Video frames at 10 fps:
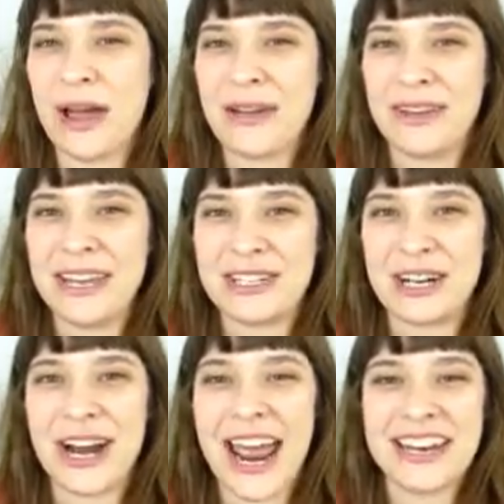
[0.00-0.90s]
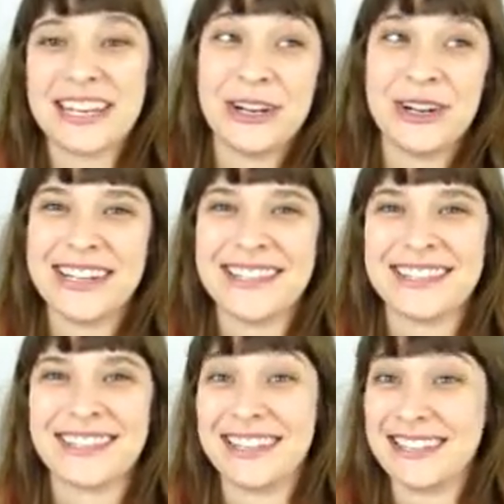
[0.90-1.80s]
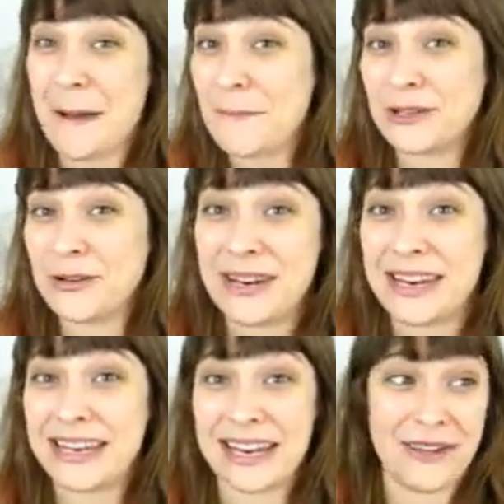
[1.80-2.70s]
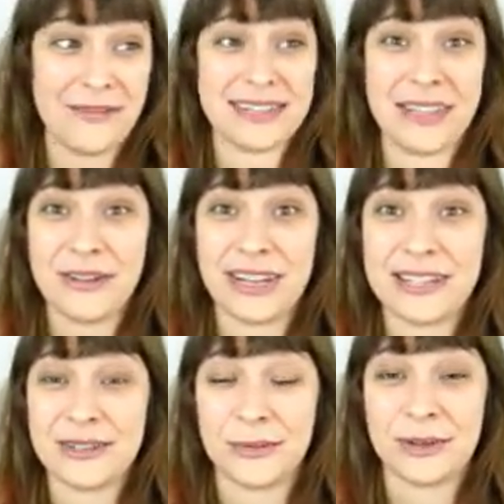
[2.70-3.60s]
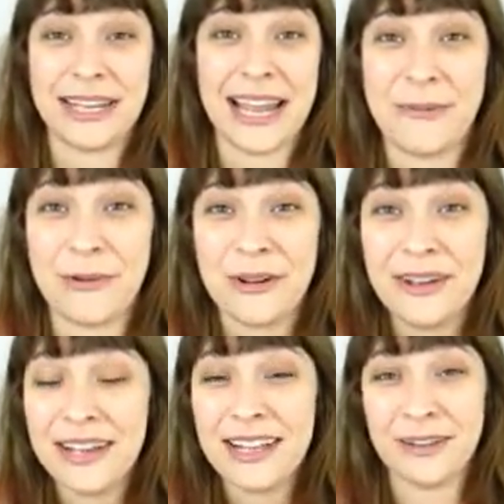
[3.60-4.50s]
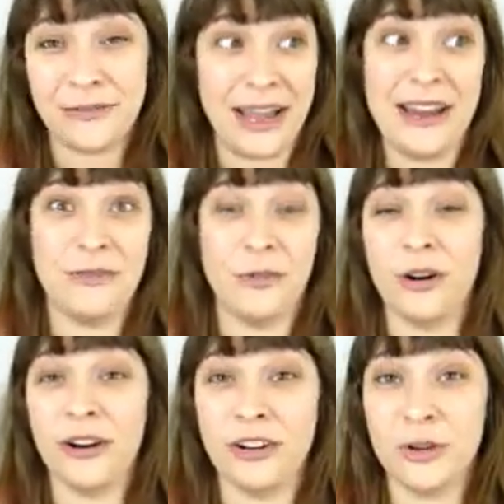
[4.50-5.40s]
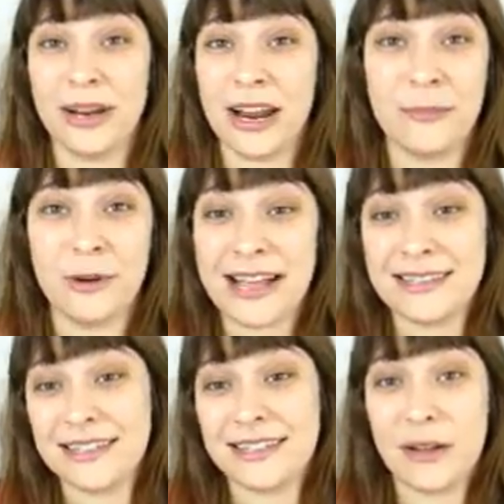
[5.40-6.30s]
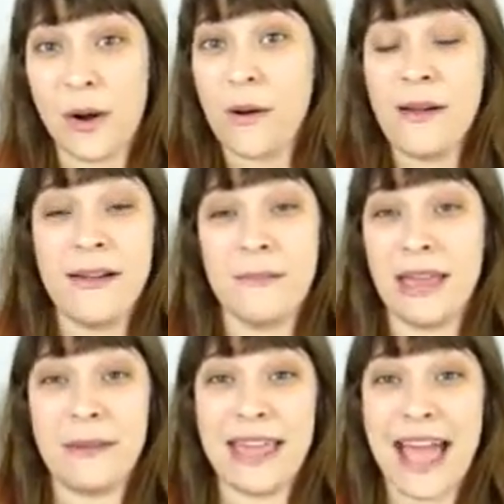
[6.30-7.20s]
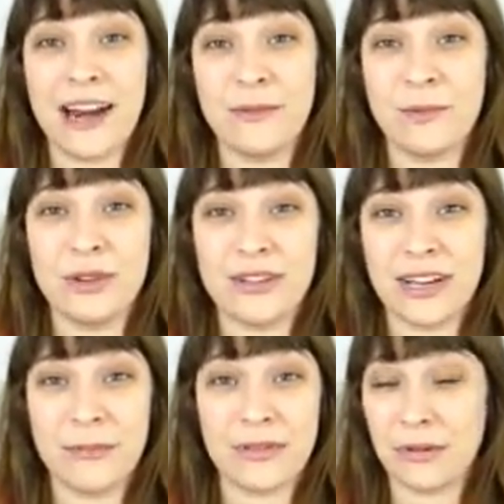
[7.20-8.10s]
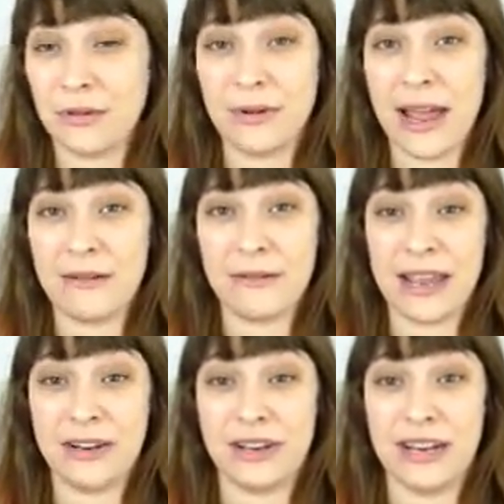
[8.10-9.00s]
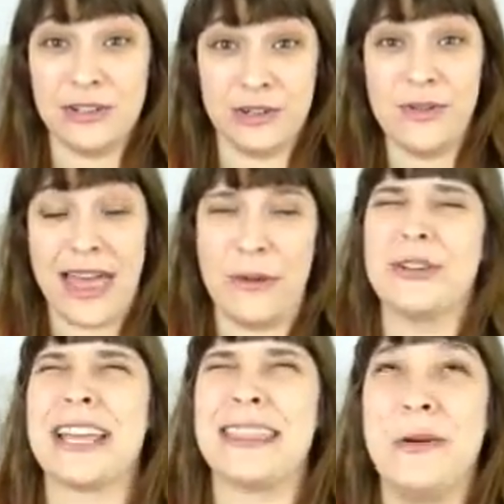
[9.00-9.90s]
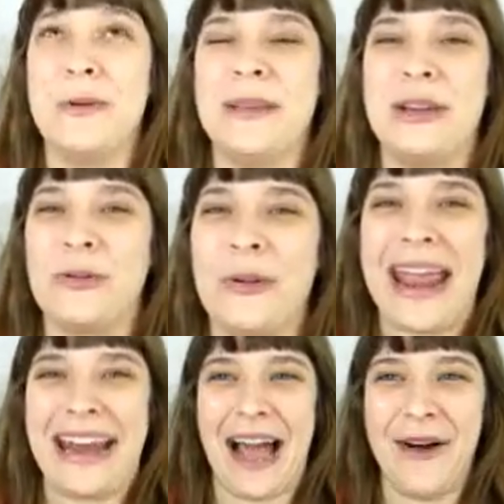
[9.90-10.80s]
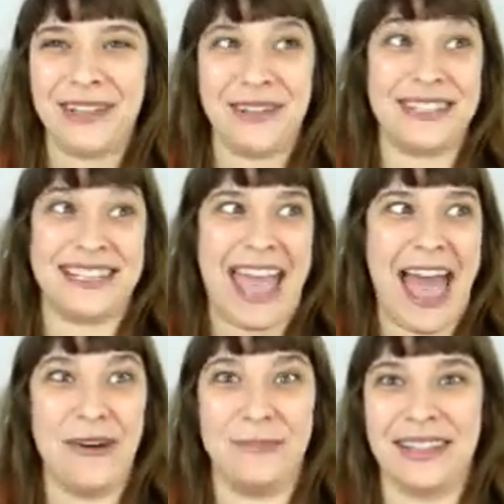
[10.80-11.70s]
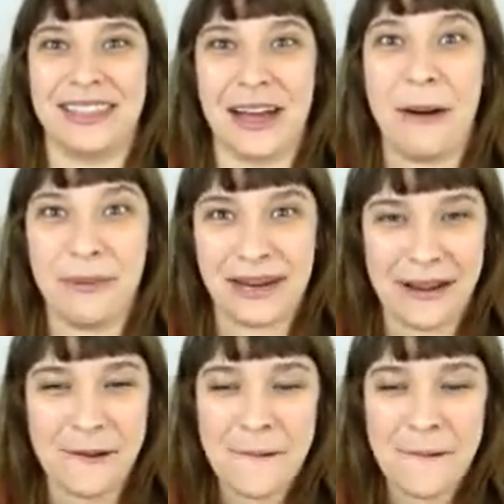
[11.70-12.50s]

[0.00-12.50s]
by Victor, and here is his opportunity. None of his other kids are really able to fight for Newman Enterprises, so maybe Adam will come through and and and, do that, which I think would be great. I would love to see Adam get the company.